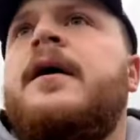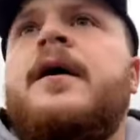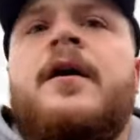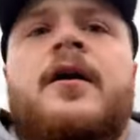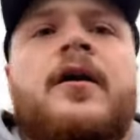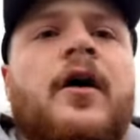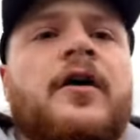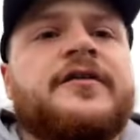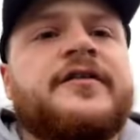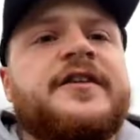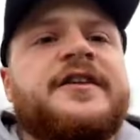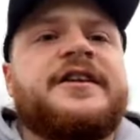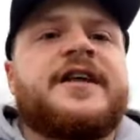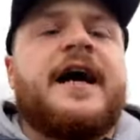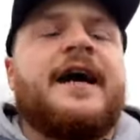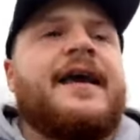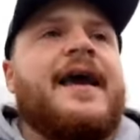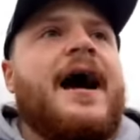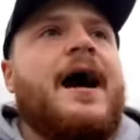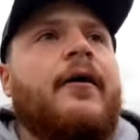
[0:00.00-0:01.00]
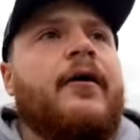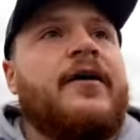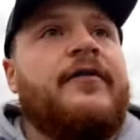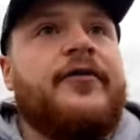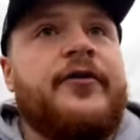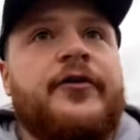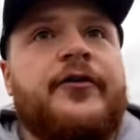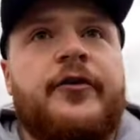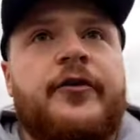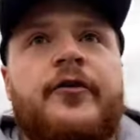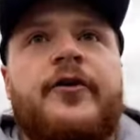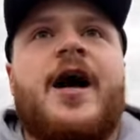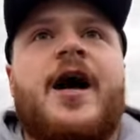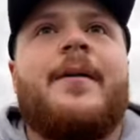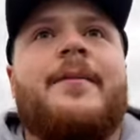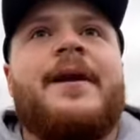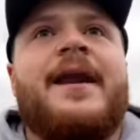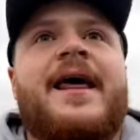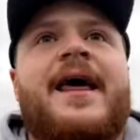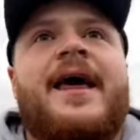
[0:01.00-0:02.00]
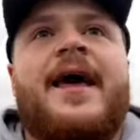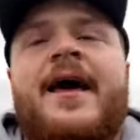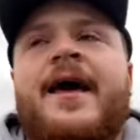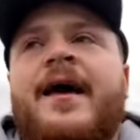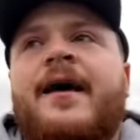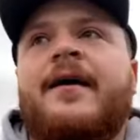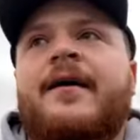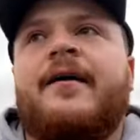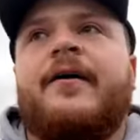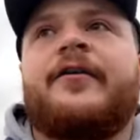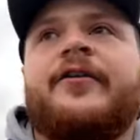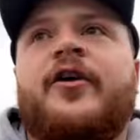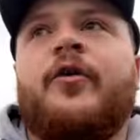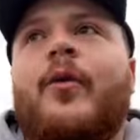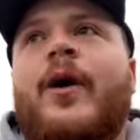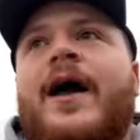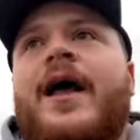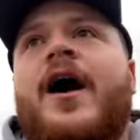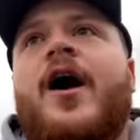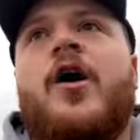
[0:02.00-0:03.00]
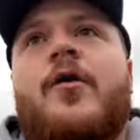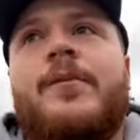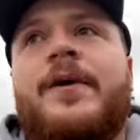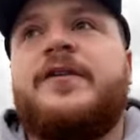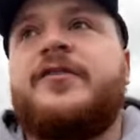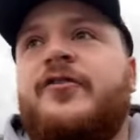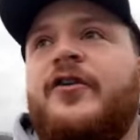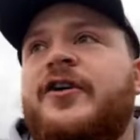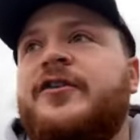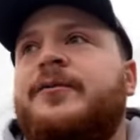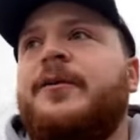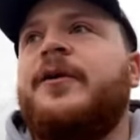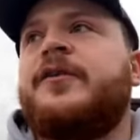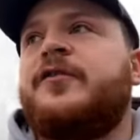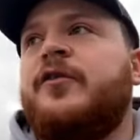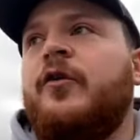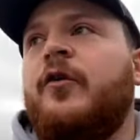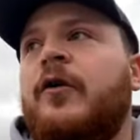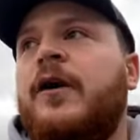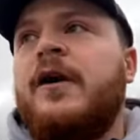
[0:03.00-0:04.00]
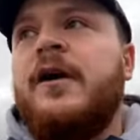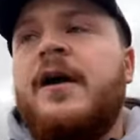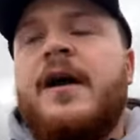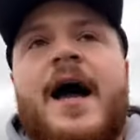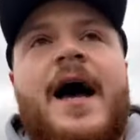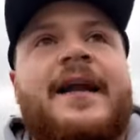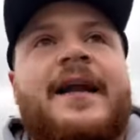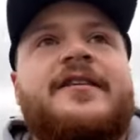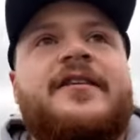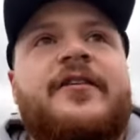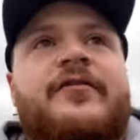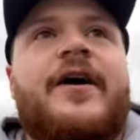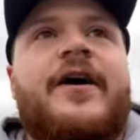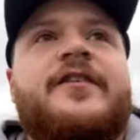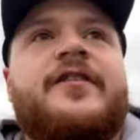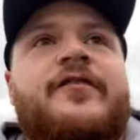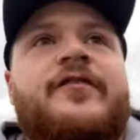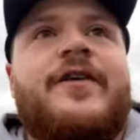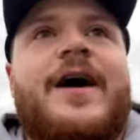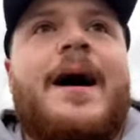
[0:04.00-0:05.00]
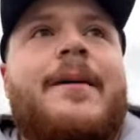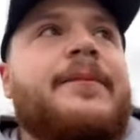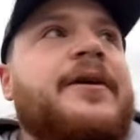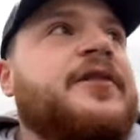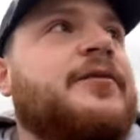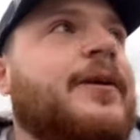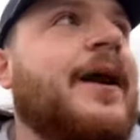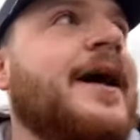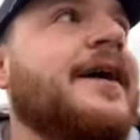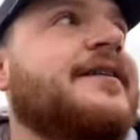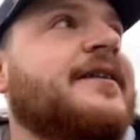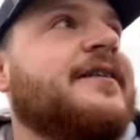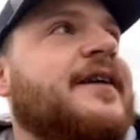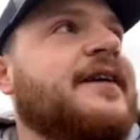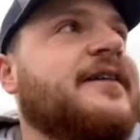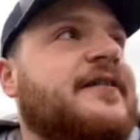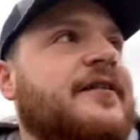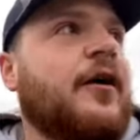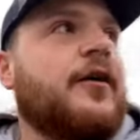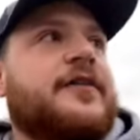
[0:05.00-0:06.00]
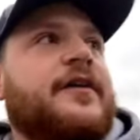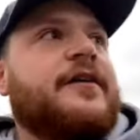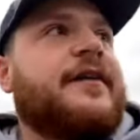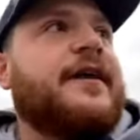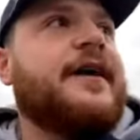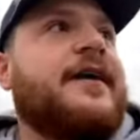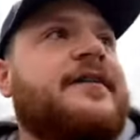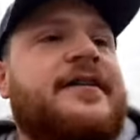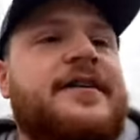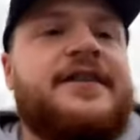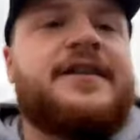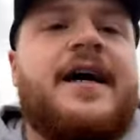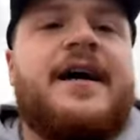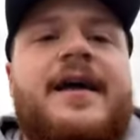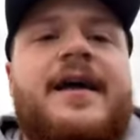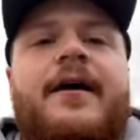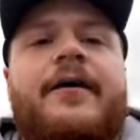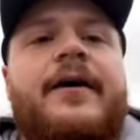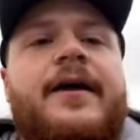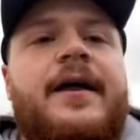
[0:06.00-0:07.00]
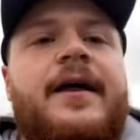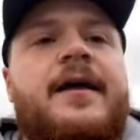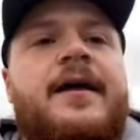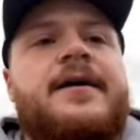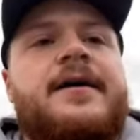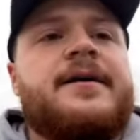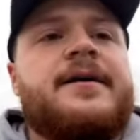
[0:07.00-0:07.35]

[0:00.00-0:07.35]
lots to check out. If you do come in here on your way home this Christmas or heading to friends and family's places, there's lots of things to check out here.